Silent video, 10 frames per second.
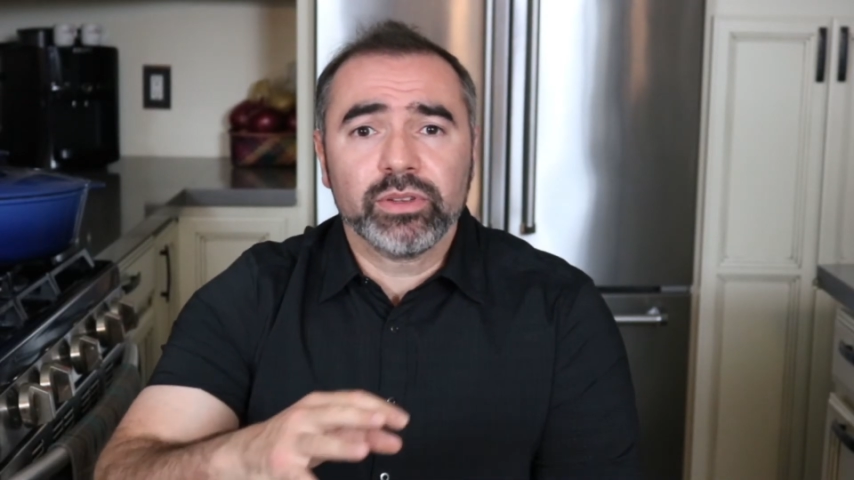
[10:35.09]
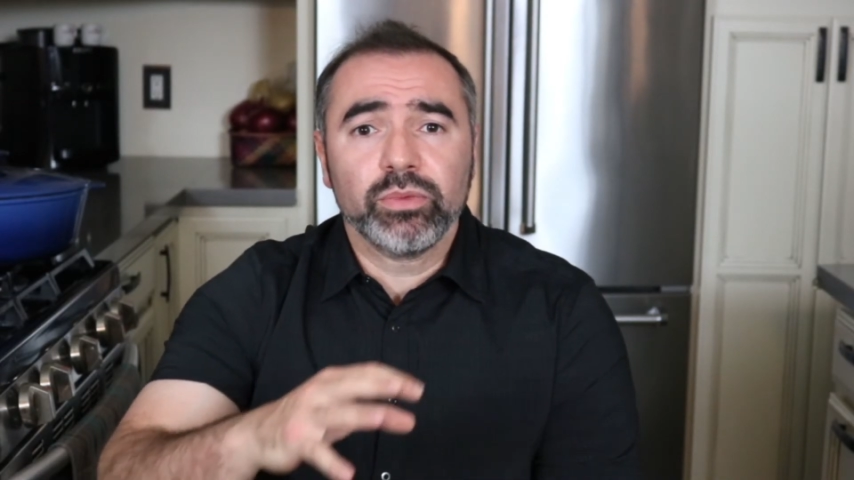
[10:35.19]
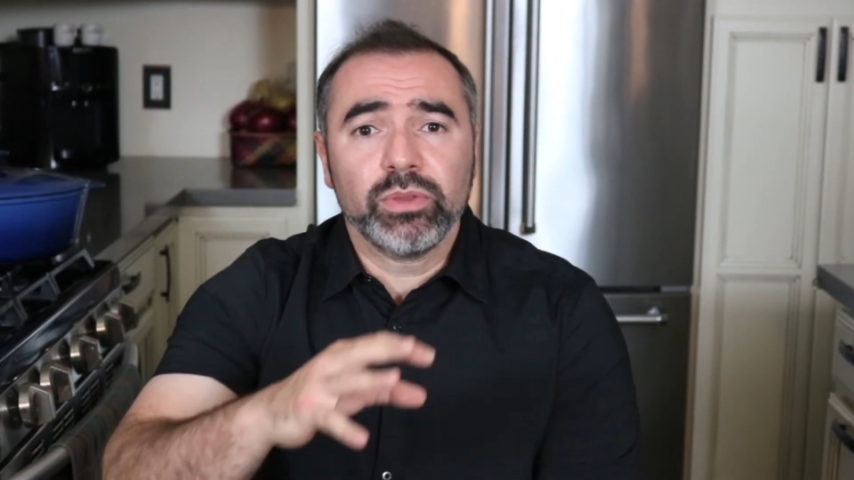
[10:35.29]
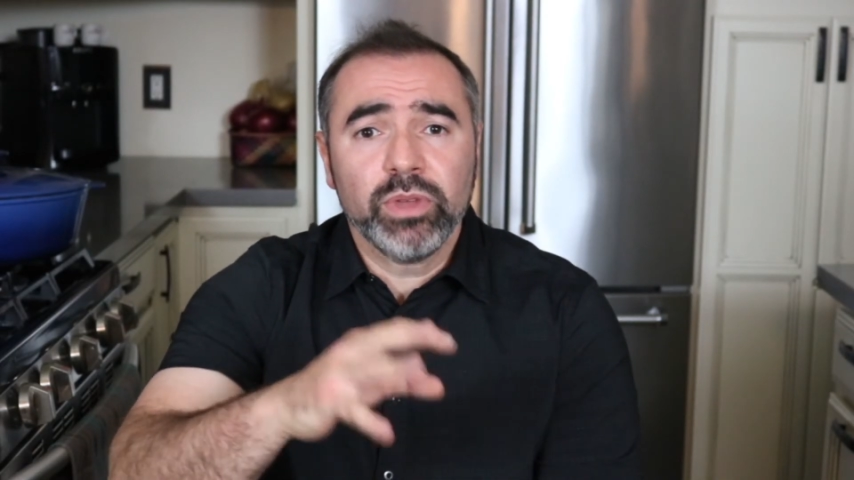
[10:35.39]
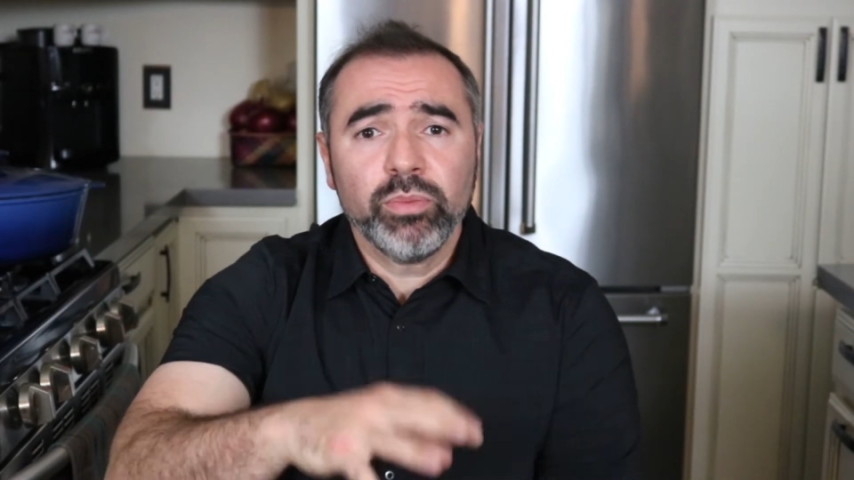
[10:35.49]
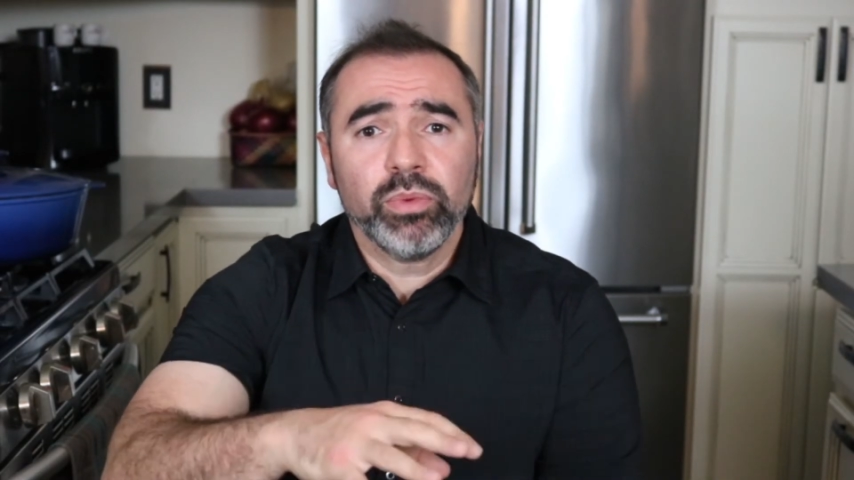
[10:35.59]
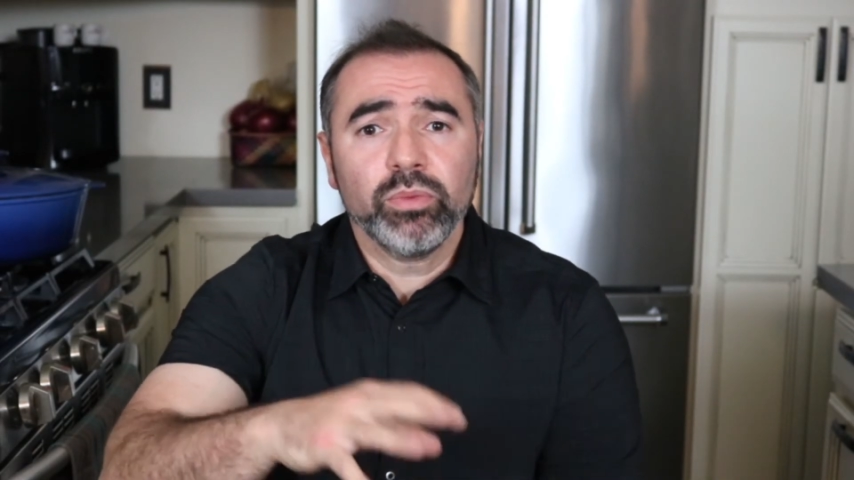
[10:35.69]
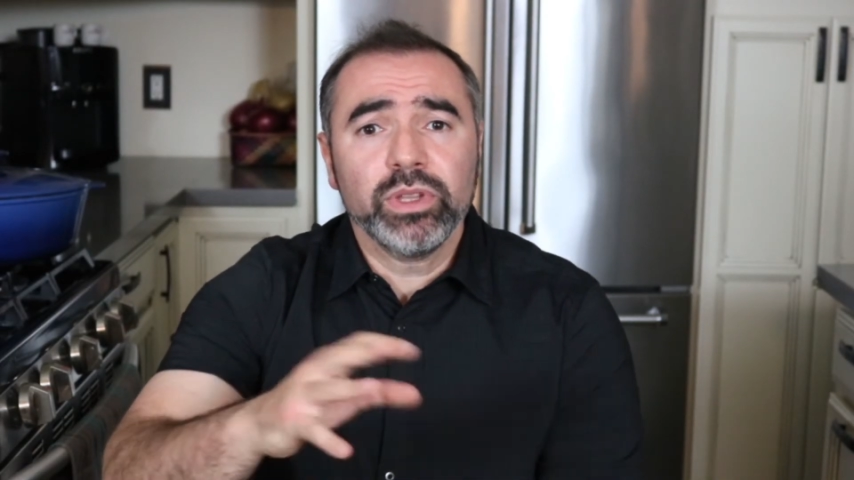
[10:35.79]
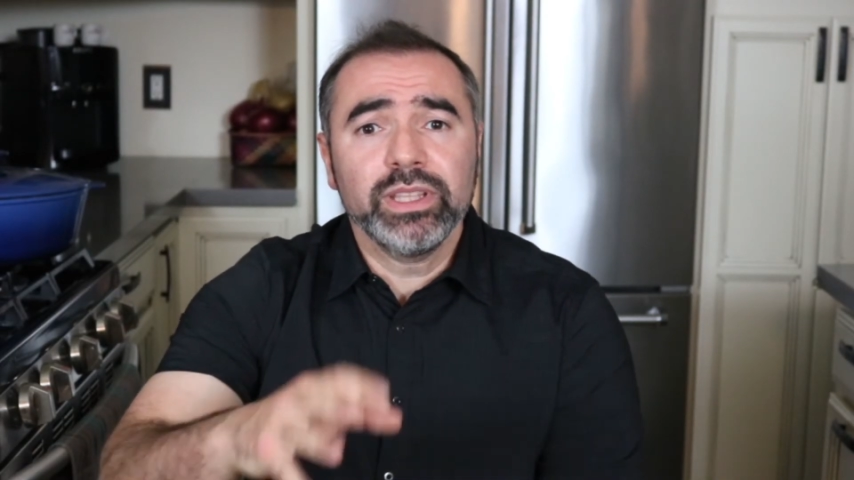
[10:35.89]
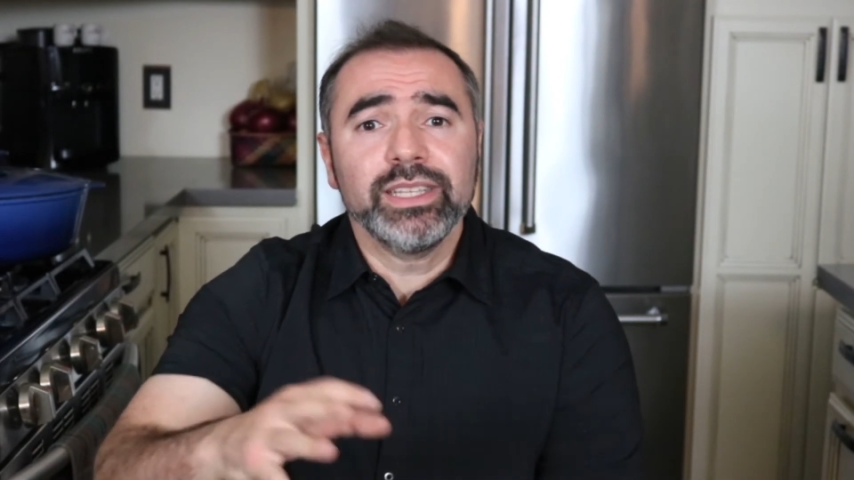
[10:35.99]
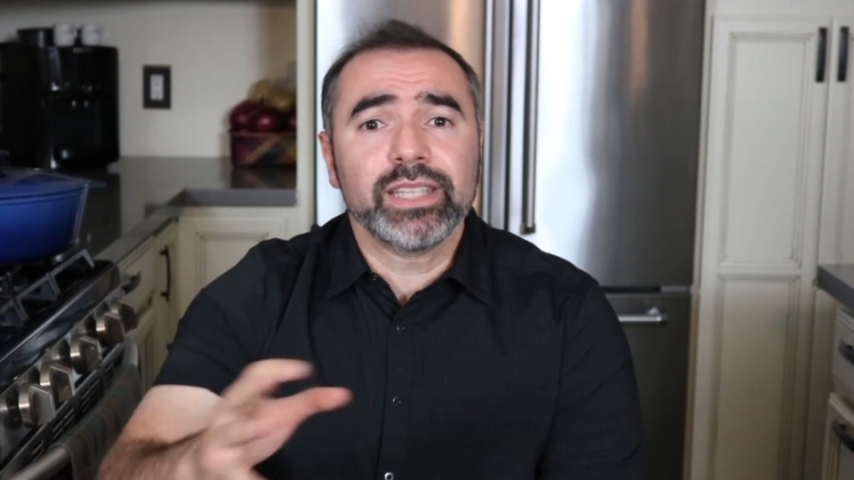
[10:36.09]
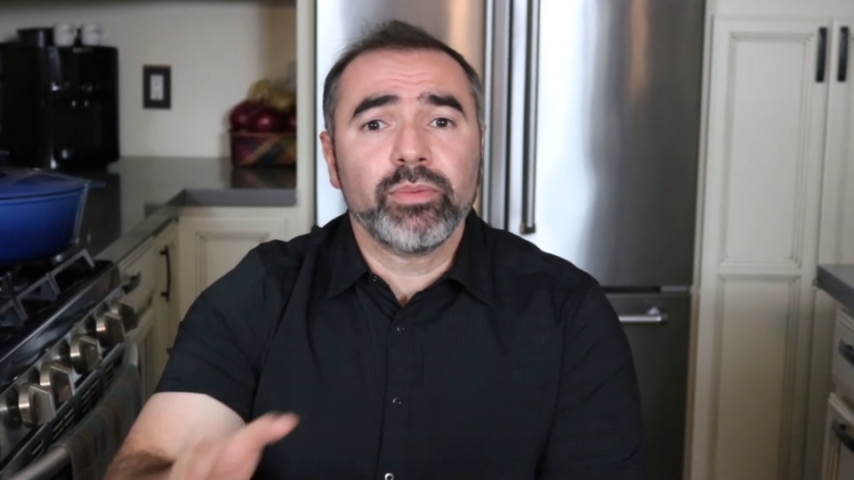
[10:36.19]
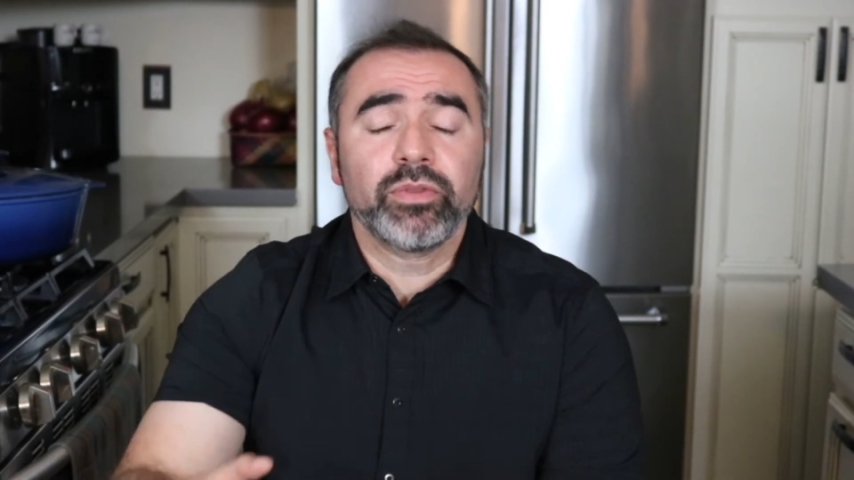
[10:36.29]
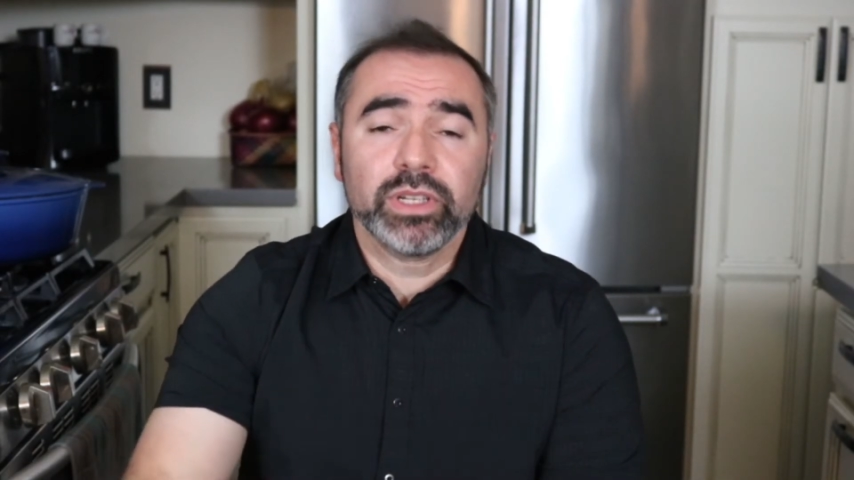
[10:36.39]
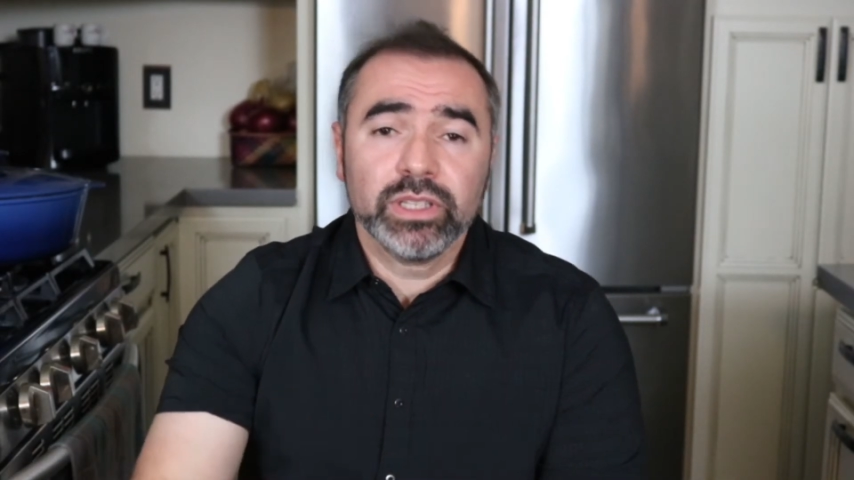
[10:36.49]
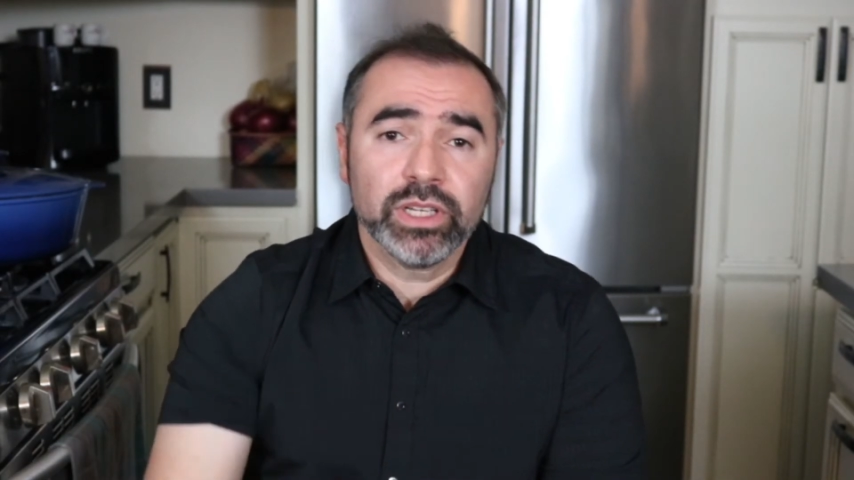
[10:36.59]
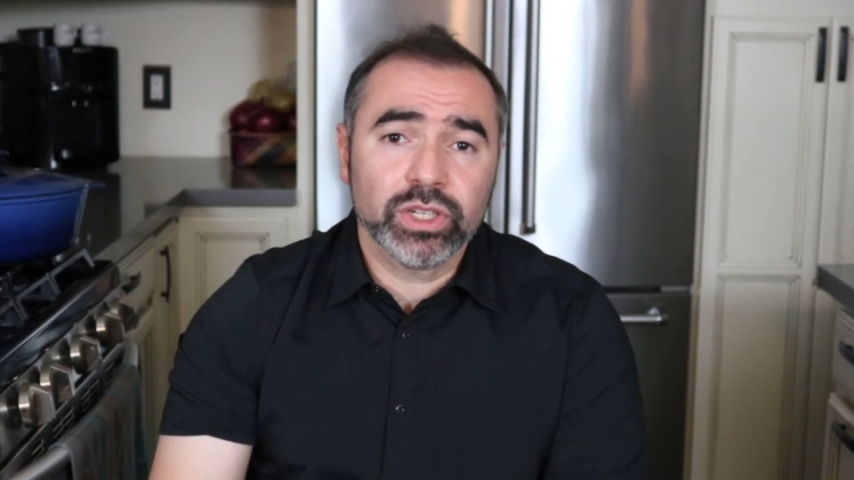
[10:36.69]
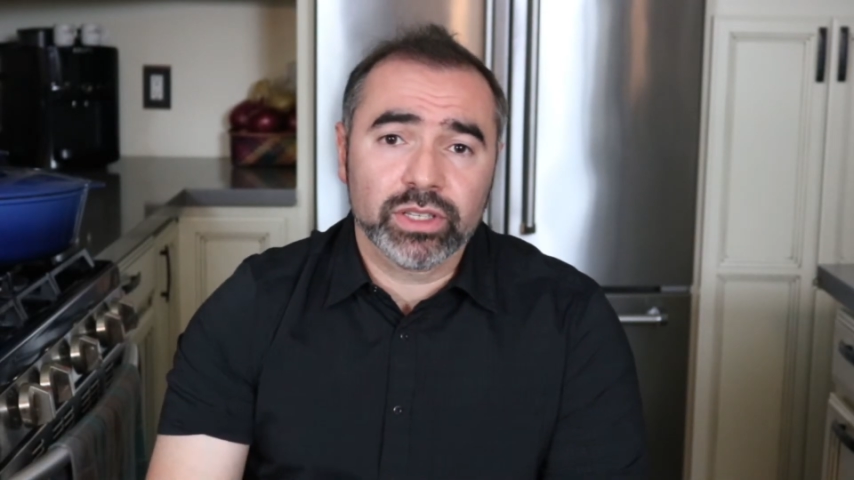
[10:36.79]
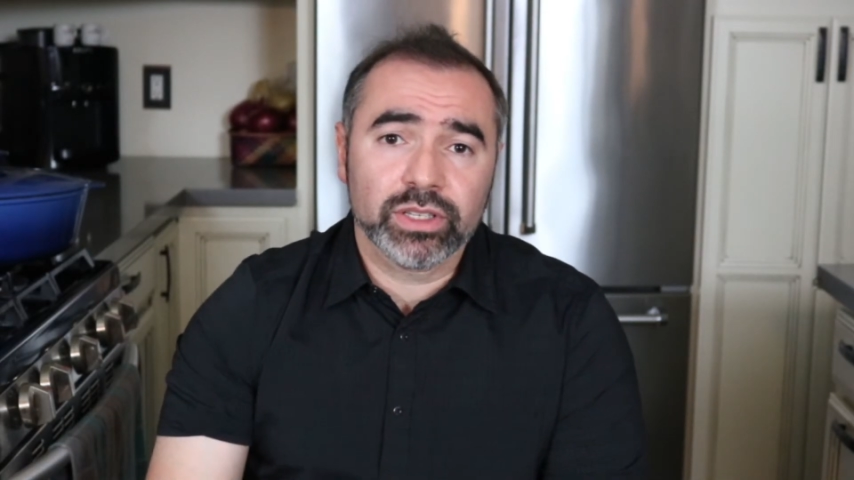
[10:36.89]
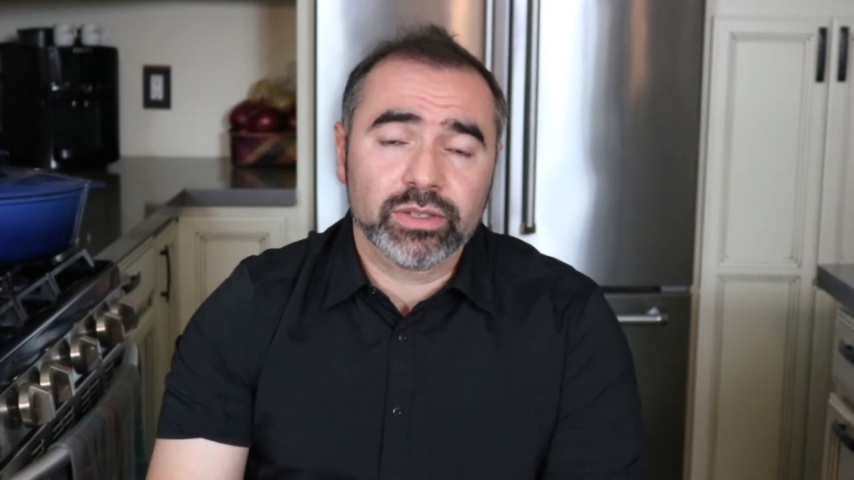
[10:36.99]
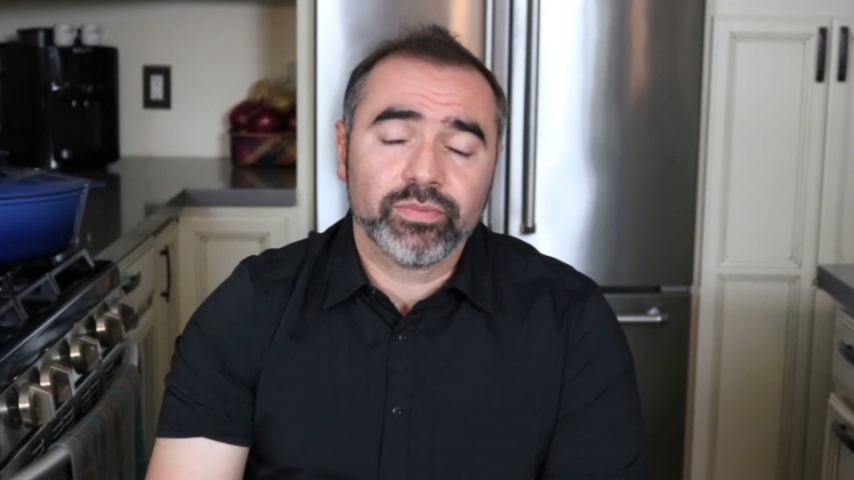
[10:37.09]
with people with these type of conditions.